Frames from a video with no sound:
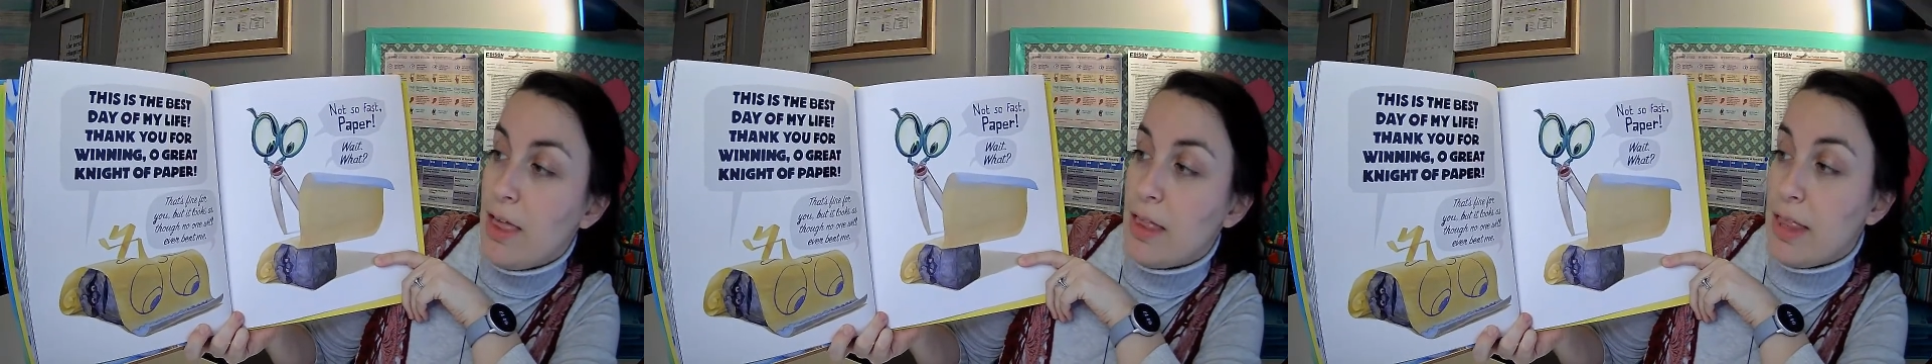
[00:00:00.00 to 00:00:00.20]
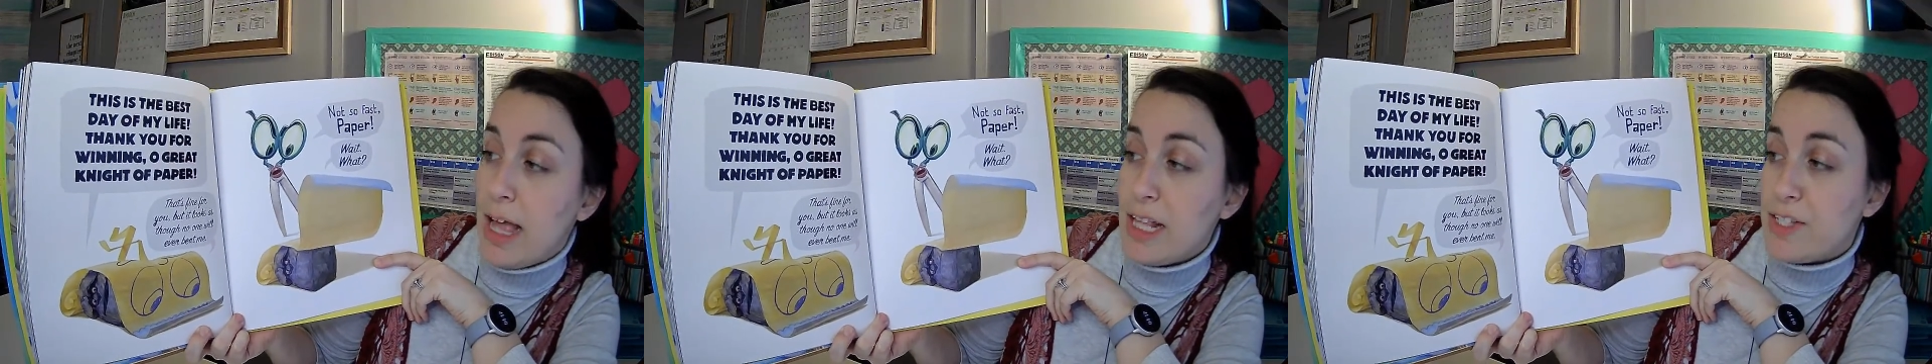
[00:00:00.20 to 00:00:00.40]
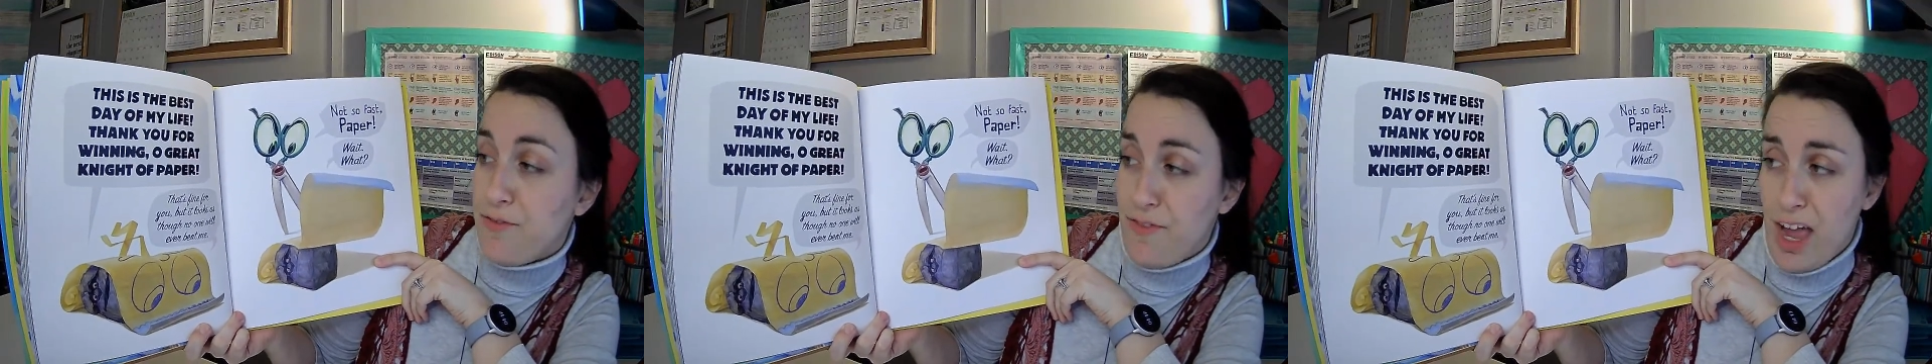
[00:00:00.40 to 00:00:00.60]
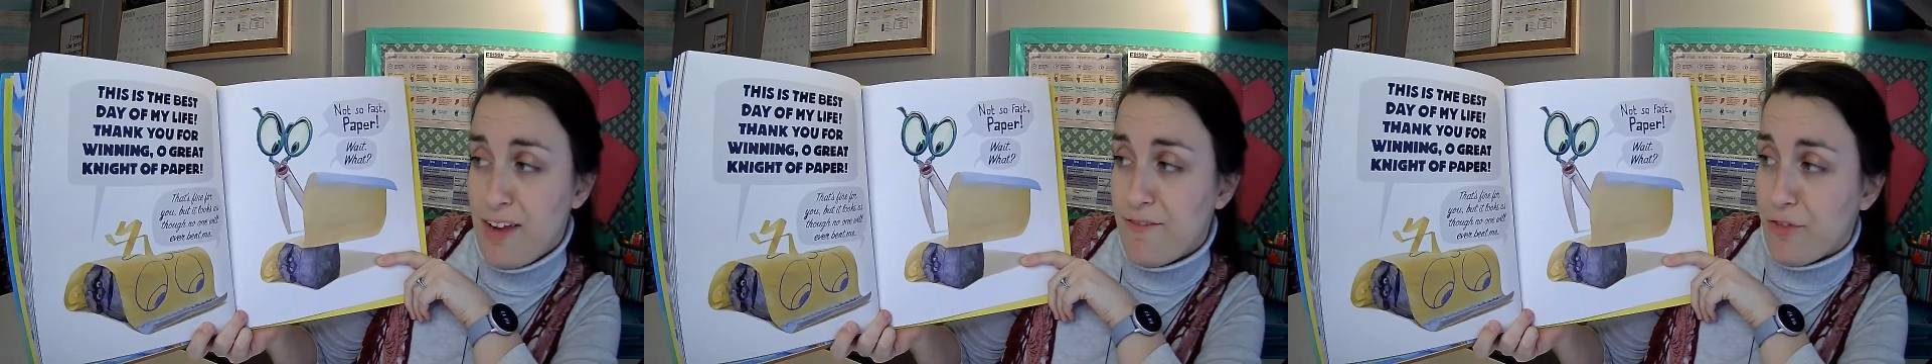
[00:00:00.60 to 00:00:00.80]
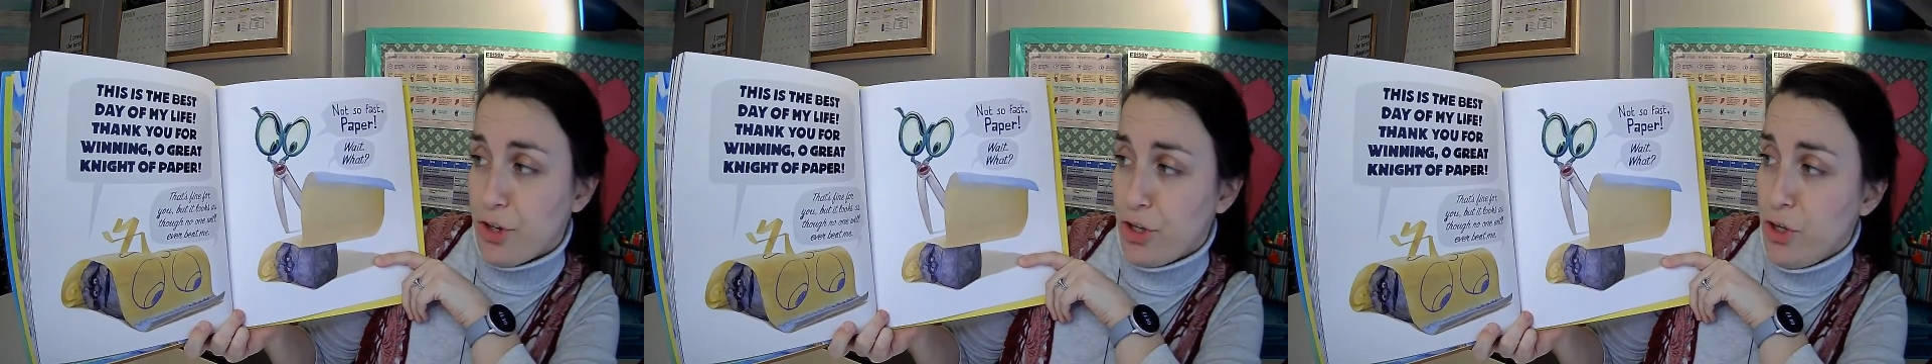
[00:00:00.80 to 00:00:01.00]
That's fine
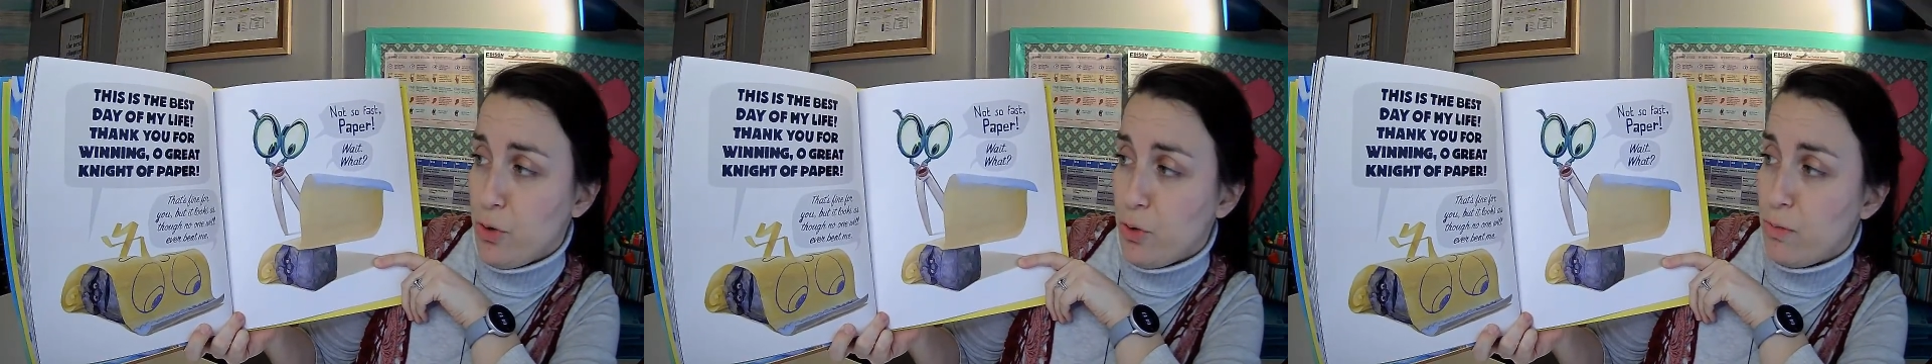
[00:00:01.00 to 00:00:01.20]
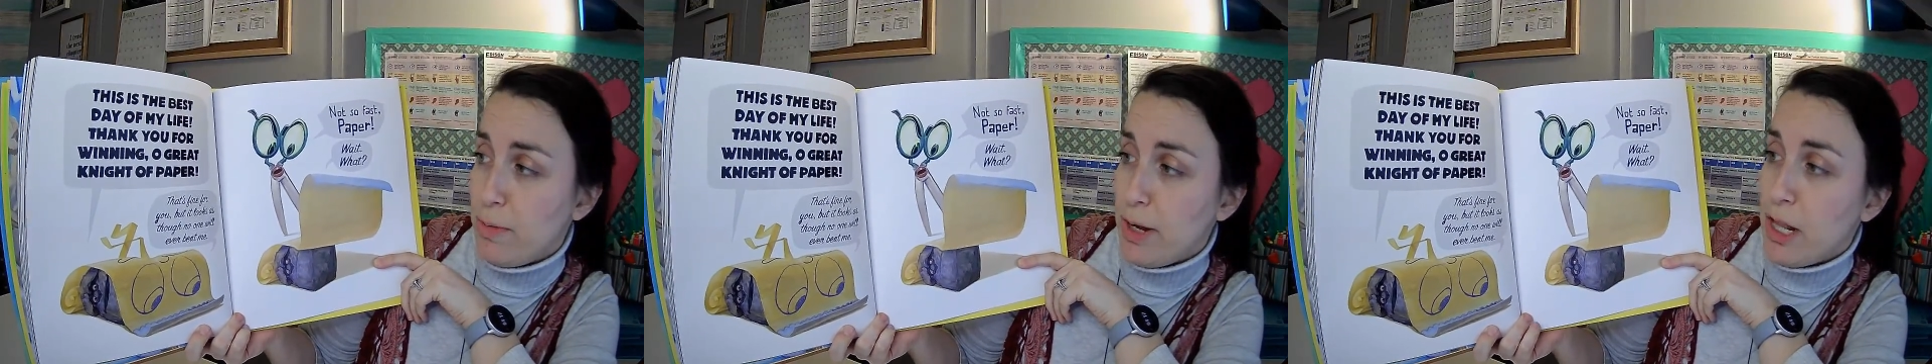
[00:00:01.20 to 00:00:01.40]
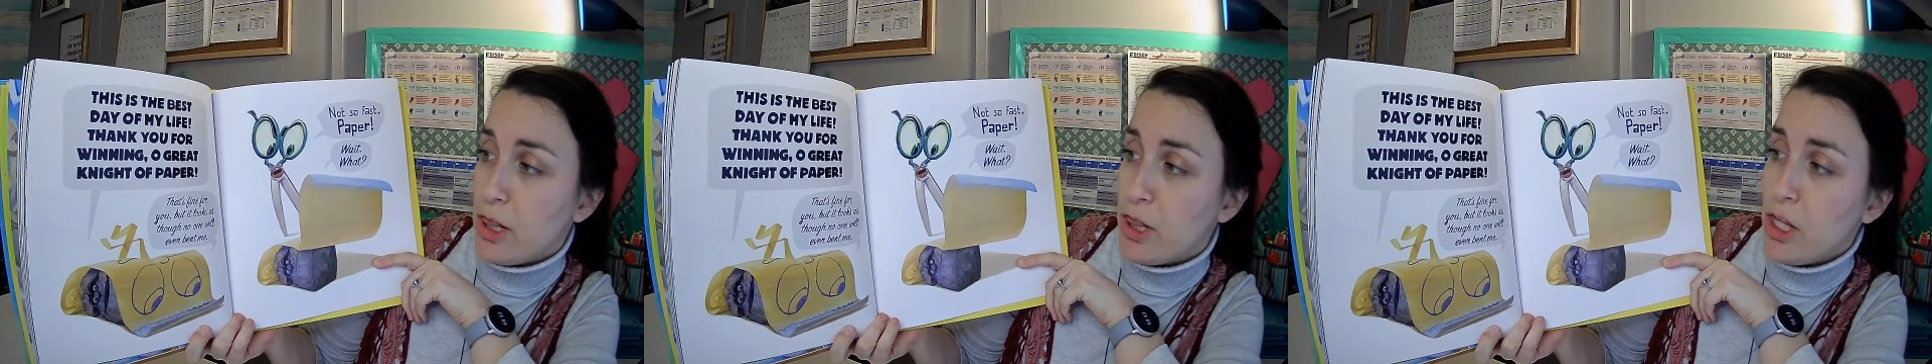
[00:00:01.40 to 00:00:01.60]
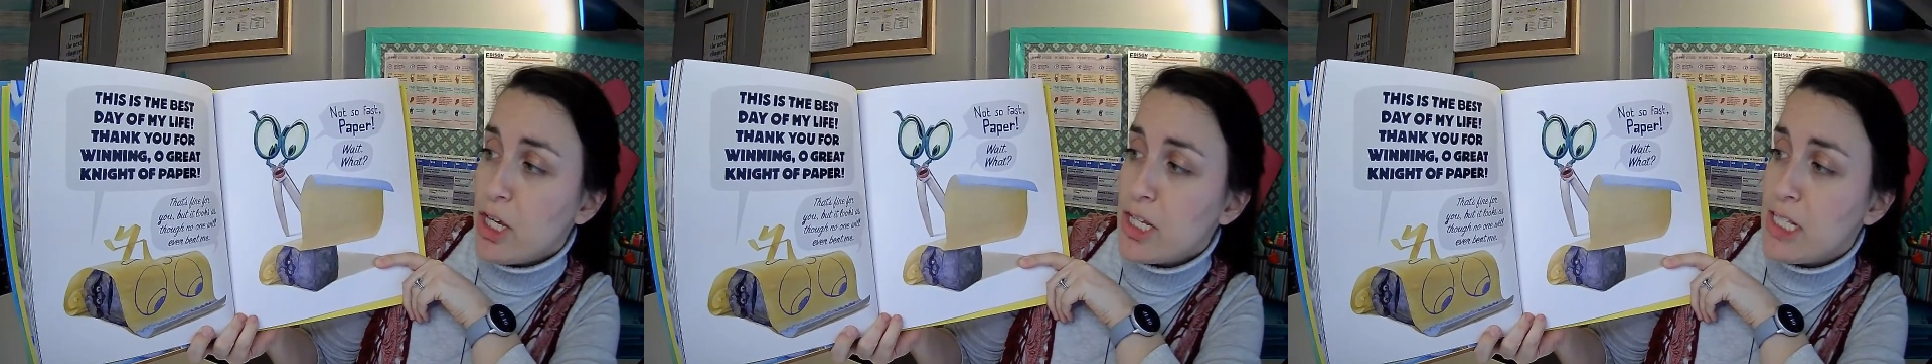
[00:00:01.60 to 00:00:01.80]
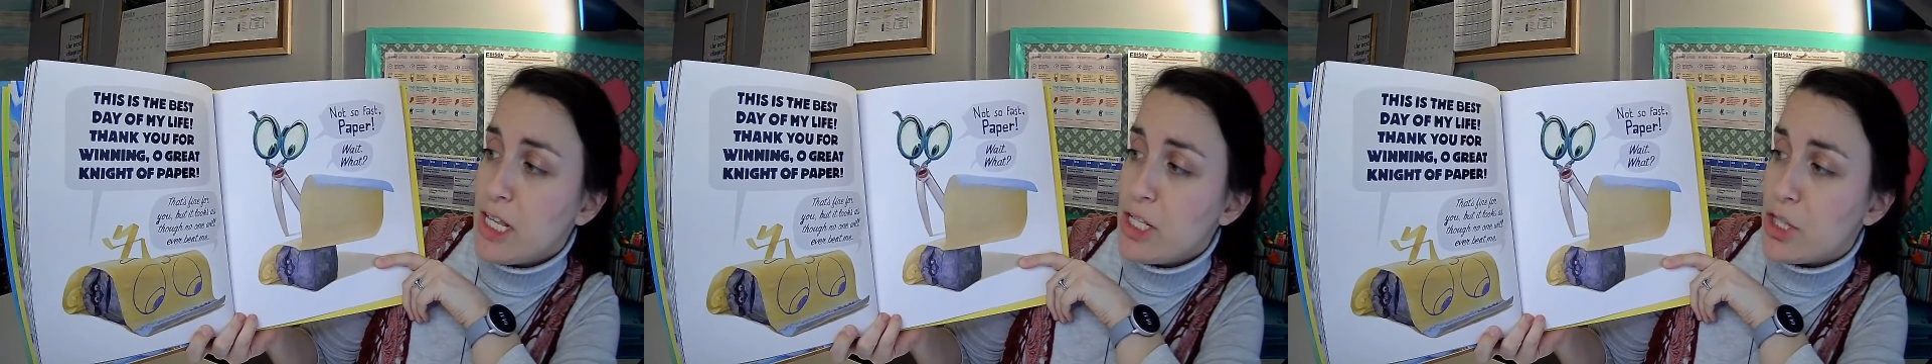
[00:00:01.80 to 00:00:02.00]
for you, but it
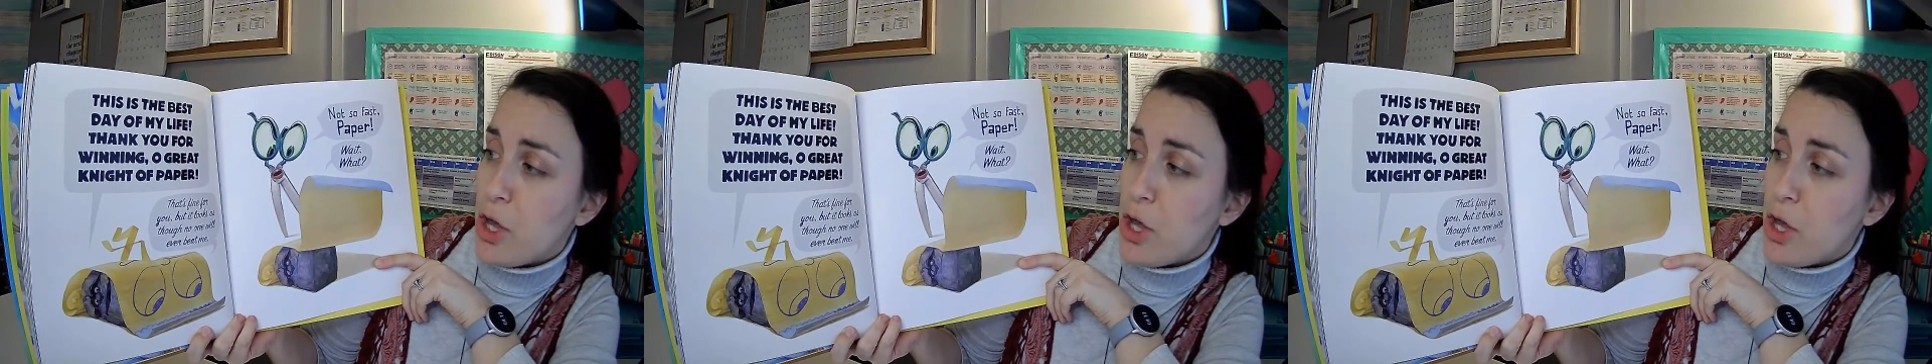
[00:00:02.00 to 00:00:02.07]
looks as